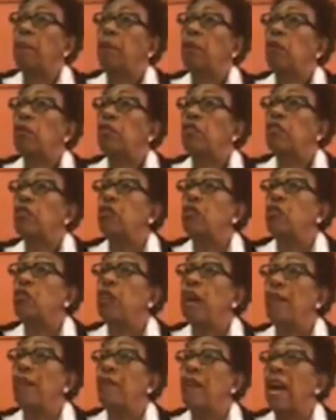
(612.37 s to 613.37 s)
persons
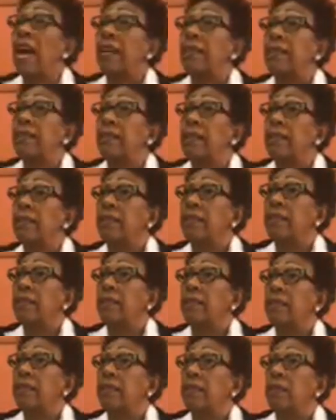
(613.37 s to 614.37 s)
would have
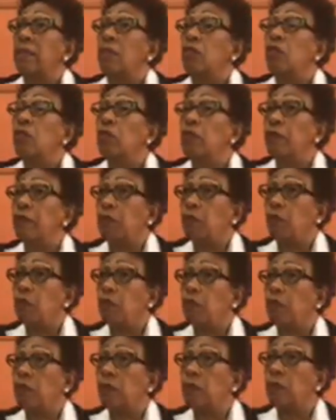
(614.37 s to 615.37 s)
access to the
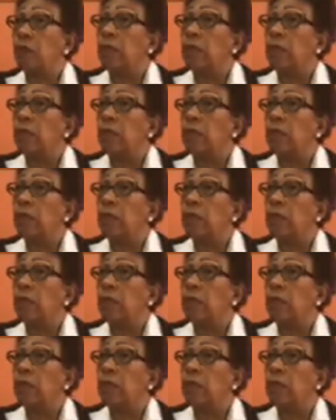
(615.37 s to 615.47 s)
phone.